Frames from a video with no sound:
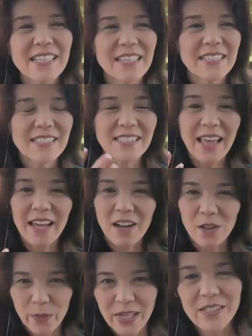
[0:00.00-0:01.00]
since that
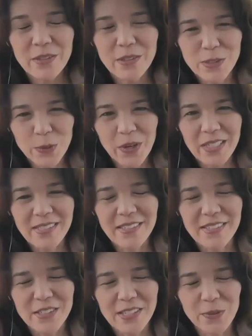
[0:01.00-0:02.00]
all went into the story,
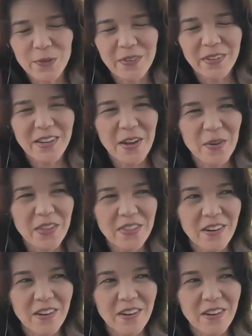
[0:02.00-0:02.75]
since as you know, that